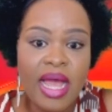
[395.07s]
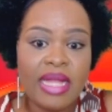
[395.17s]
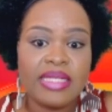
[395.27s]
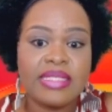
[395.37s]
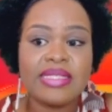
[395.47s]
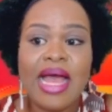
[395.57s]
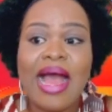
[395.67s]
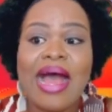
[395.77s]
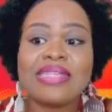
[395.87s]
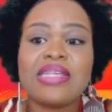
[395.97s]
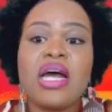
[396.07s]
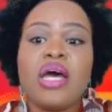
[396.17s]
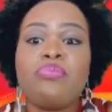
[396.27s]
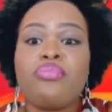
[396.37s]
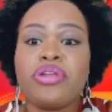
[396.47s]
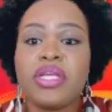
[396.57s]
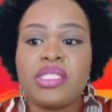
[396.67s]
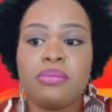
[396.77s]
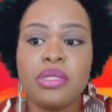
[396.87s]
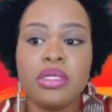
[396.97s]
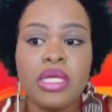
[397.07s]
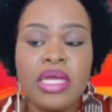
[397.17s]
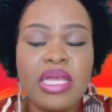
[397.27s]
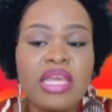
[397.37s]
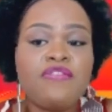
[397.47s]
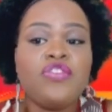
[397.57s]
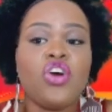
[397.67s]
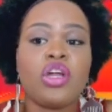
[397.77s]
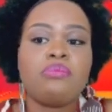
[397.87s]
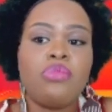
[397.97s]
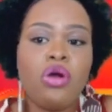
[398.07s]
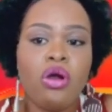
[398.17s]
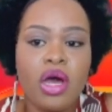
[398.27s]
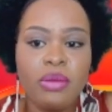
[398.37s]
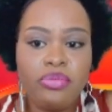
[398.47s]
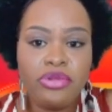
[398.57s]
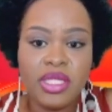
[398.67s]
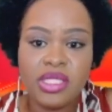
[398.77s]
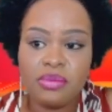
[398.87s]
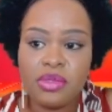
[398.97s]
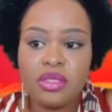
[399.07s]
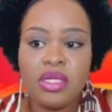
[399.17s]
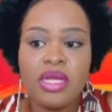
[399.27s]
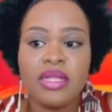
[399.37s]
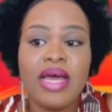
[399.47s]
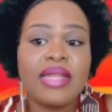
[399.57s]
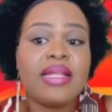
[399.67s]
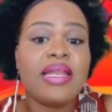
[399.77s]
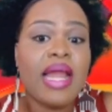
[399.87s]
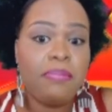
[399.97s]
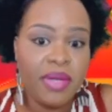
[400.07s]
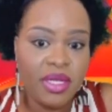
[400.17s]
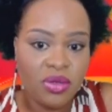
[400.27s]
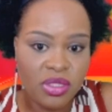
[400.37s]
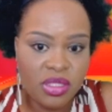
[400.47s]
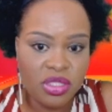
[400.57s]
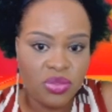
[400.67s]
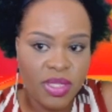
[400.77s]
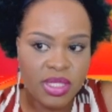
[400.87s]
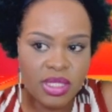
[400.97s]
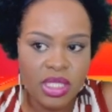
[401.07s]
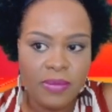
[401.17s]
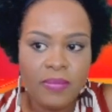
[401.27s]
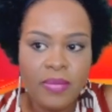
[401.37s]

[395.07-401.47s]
and it is as unpredictable, if not more unpredictable, than the Lapland constituency